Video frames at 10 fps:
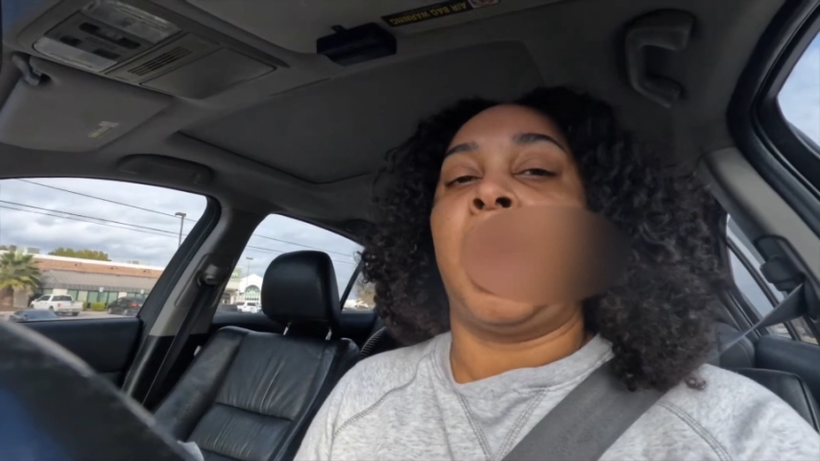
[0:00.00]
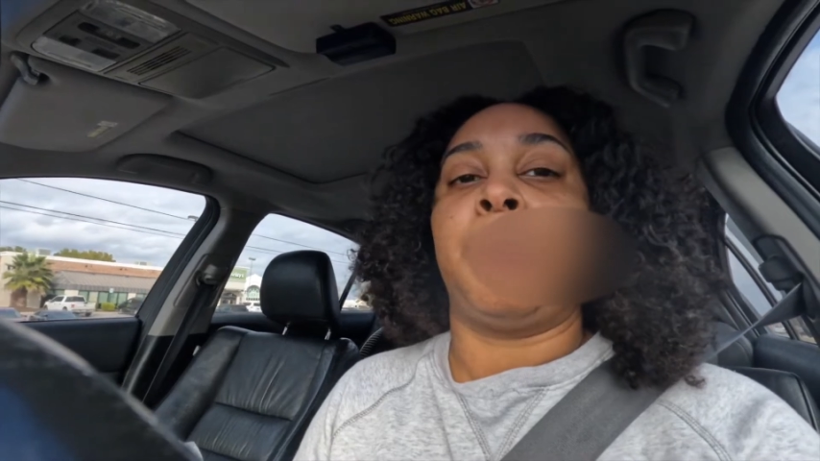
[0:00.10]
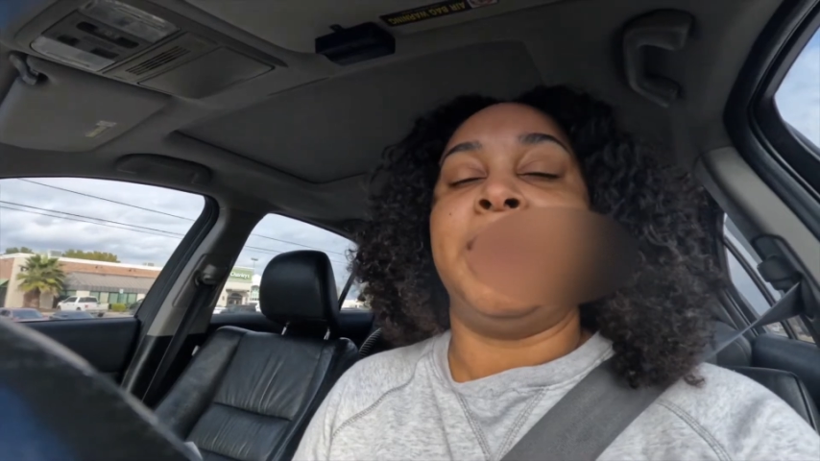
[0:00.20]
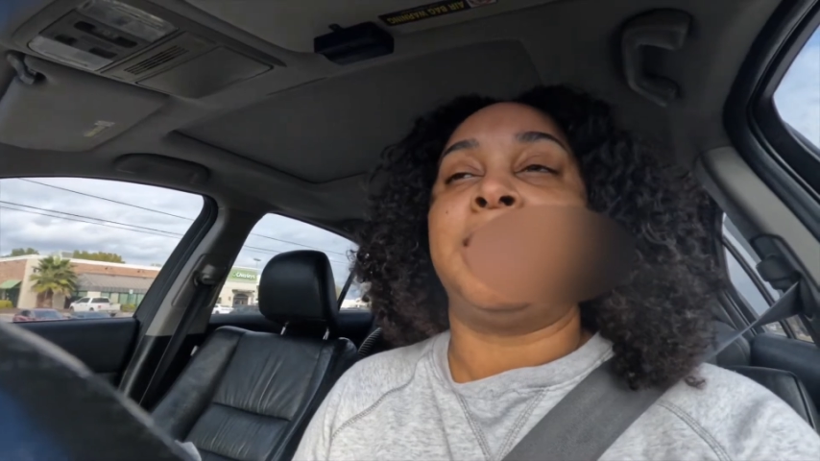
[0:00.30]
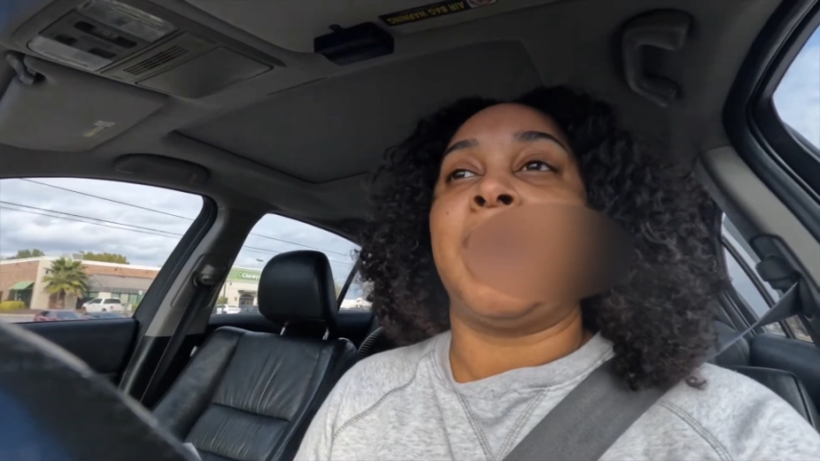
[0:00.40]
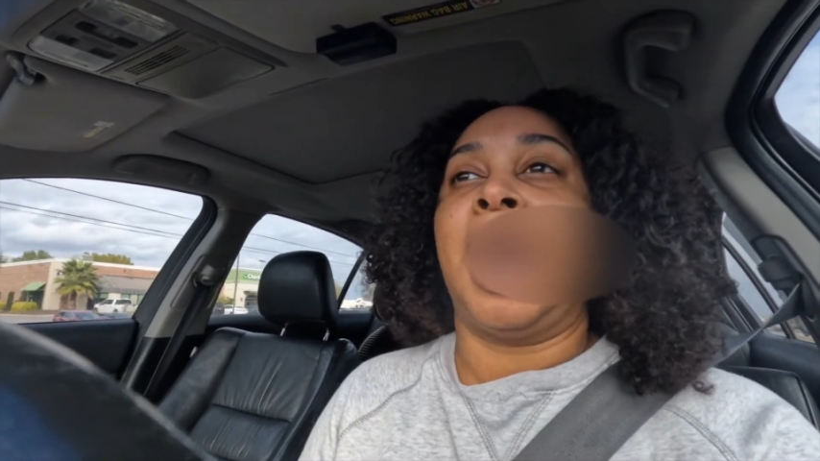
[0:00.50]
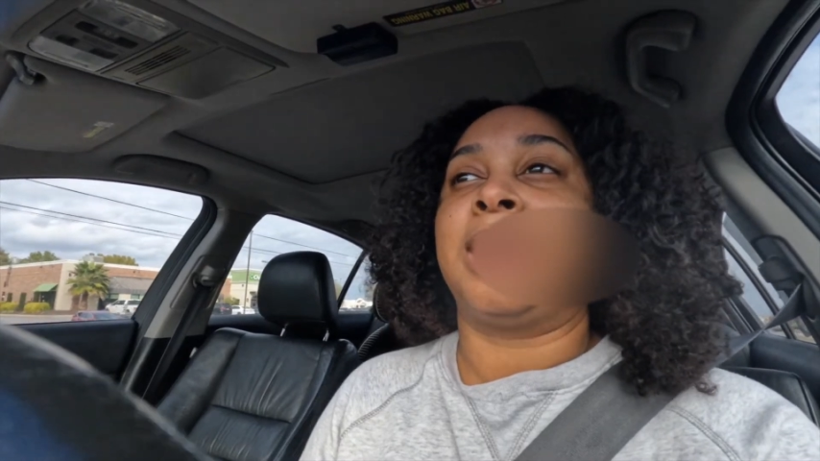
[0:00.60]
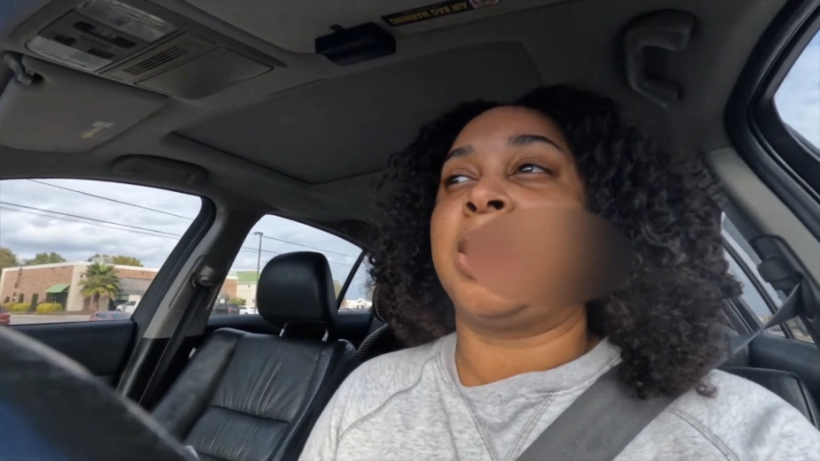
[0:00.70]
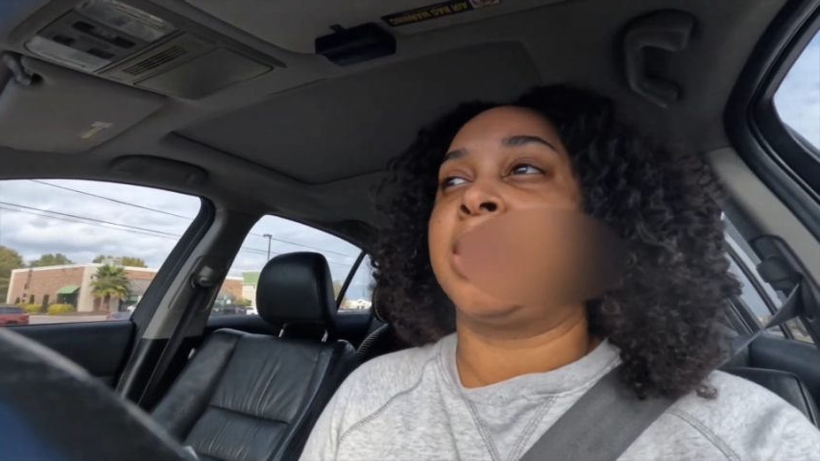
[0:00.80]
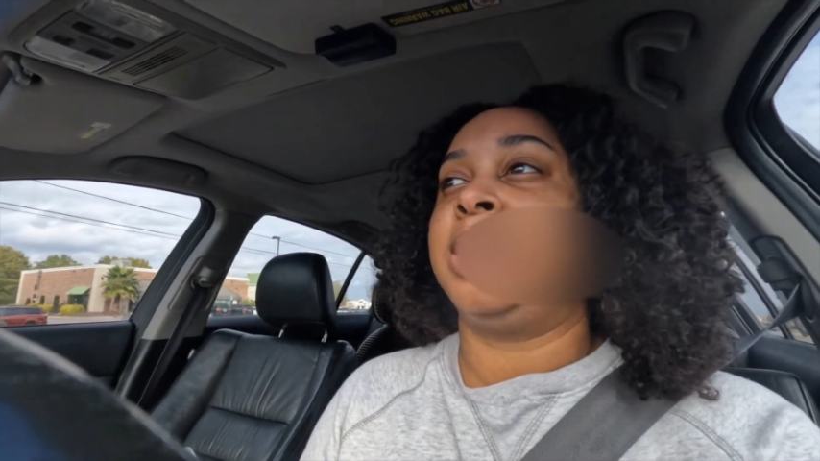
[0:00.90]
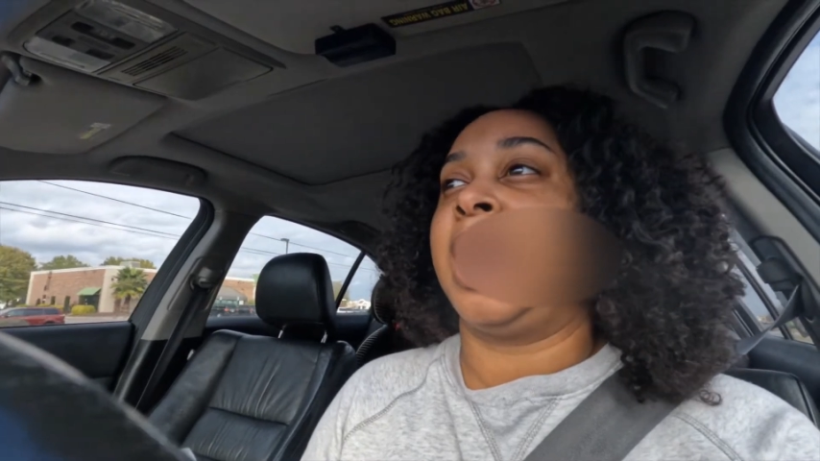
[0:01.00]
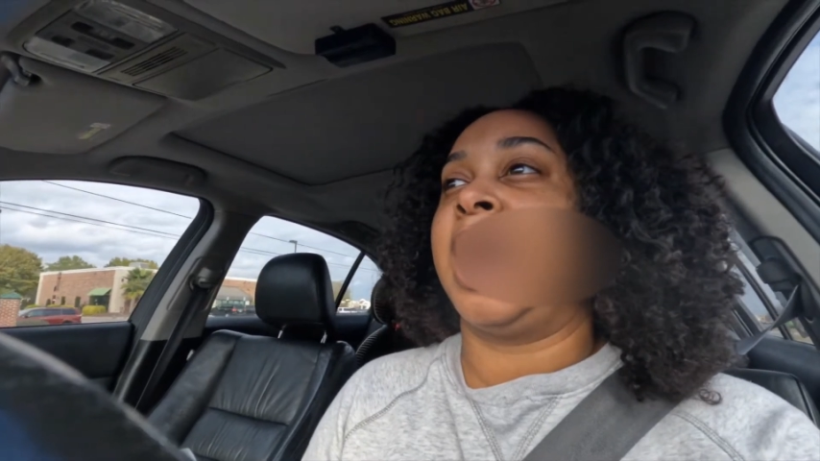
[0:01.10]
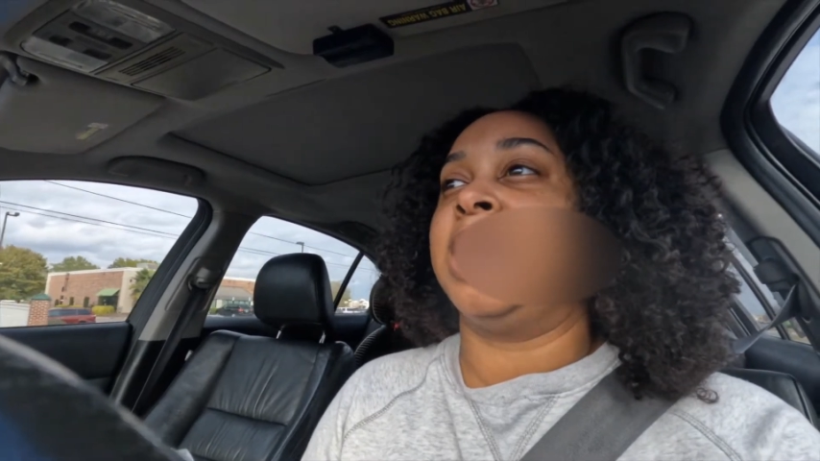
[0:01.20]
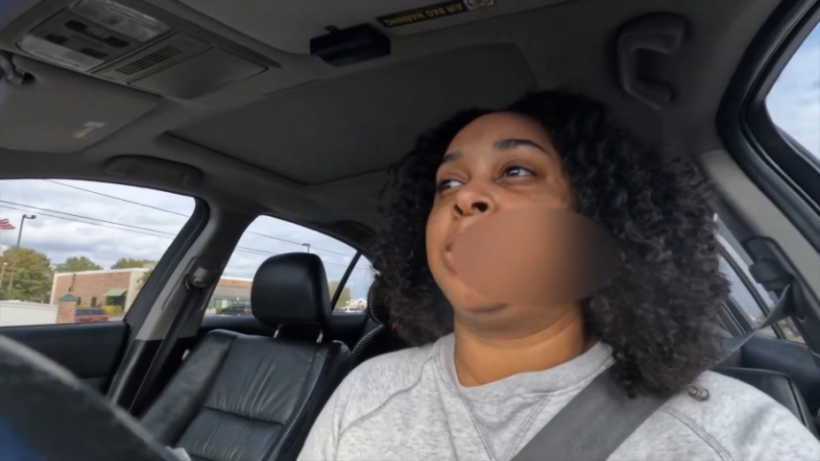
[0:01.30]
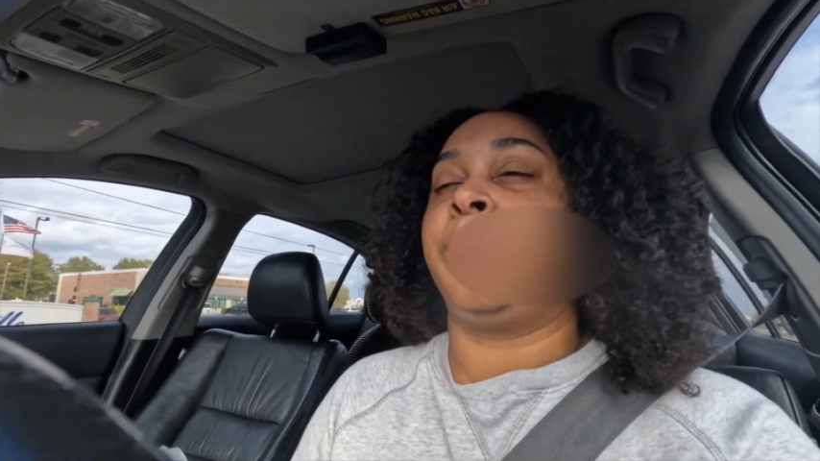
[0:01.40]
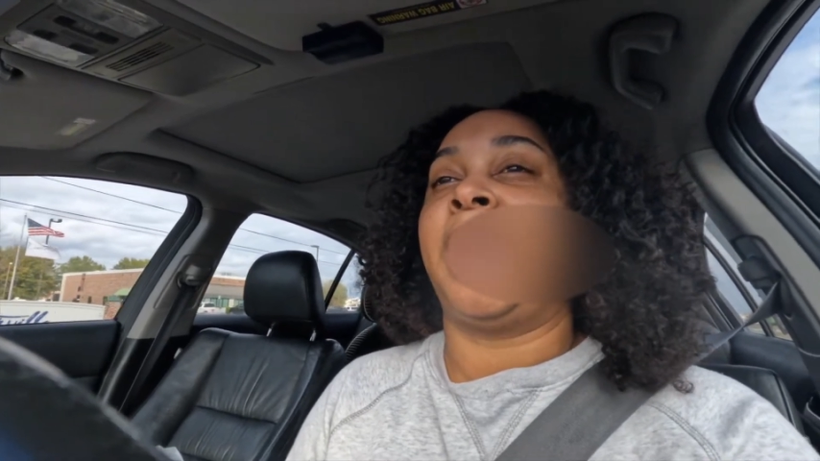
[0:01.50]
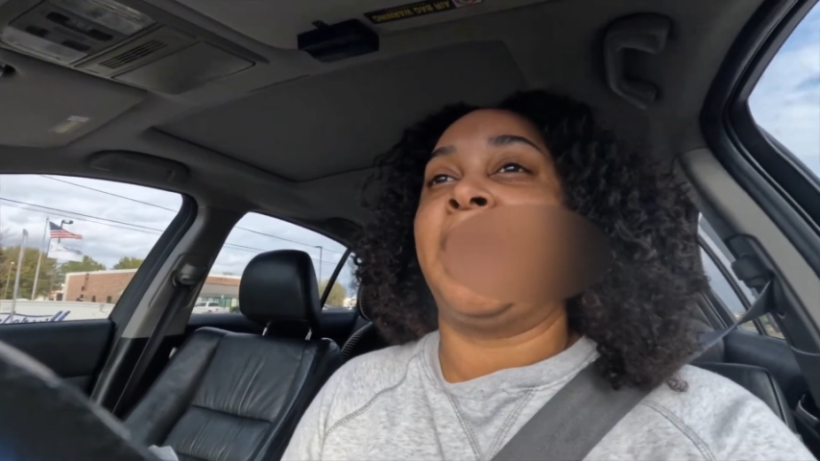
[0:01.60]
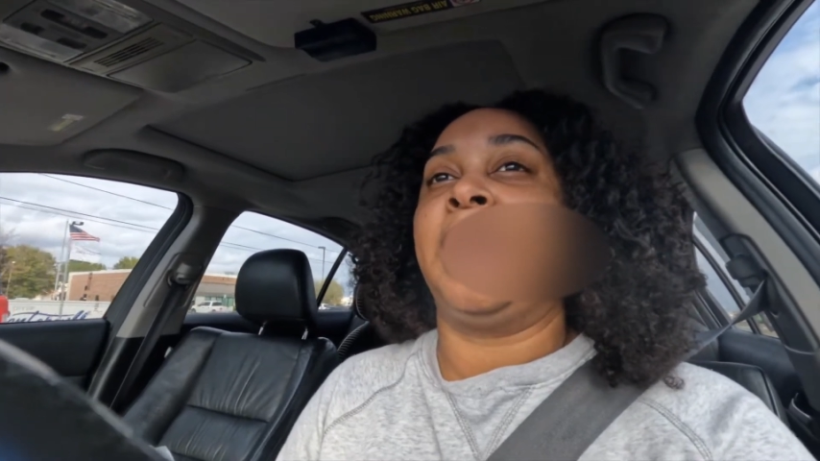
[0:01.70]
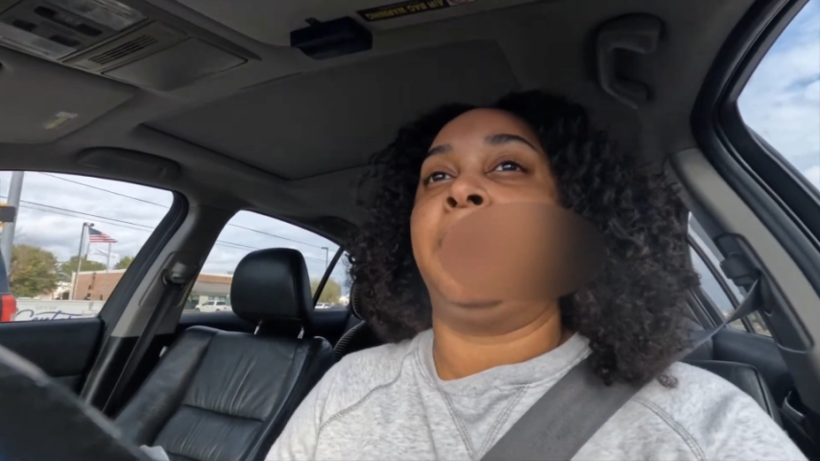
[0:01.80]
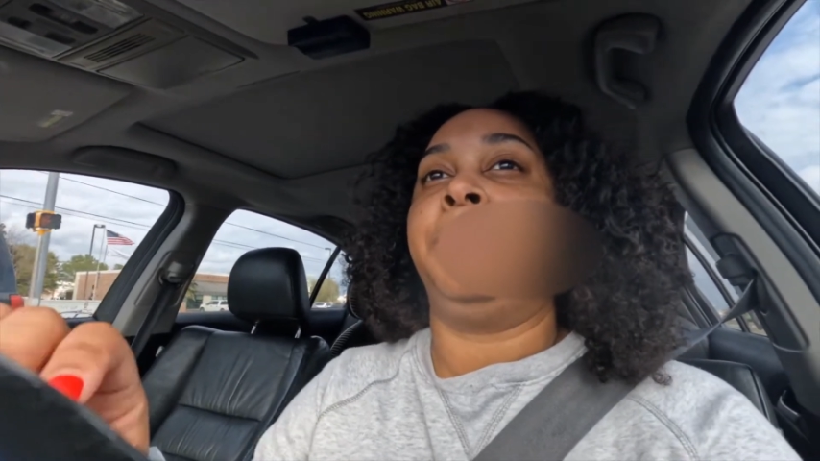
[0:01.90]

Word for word: All right, so I'll talk to you guys when I get